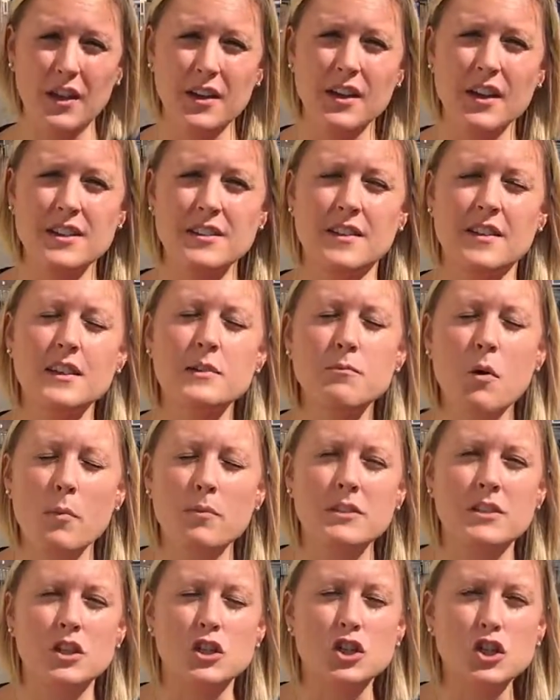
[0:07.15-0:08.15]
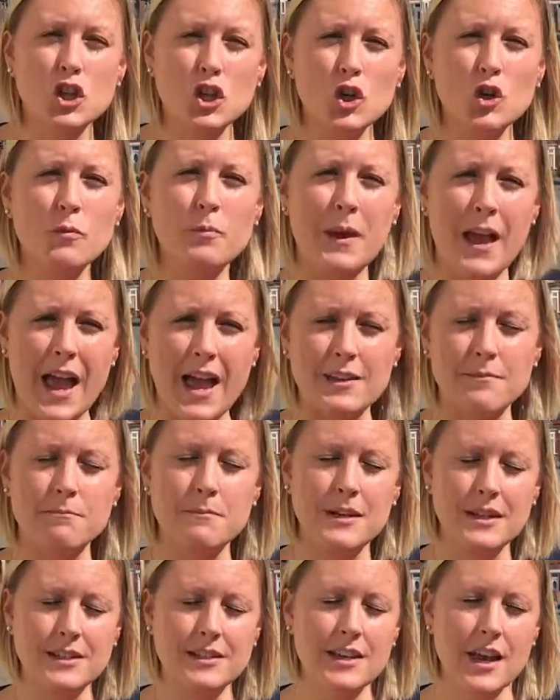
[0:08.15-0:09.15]
So this property is a two
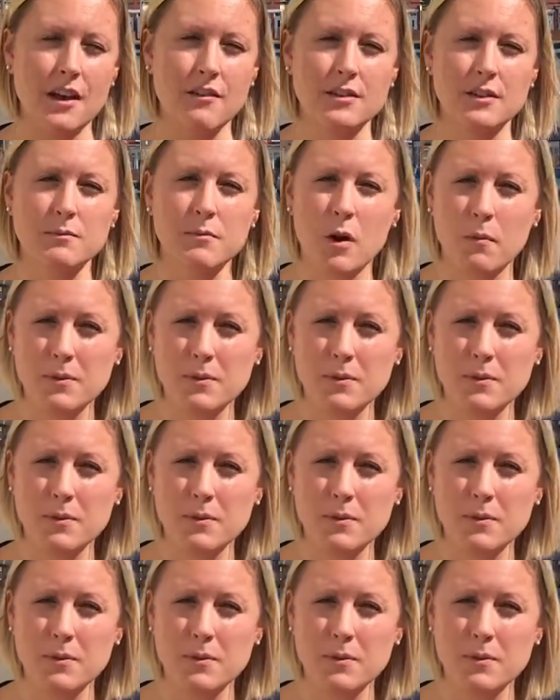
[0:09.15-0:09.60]
bed mid terrace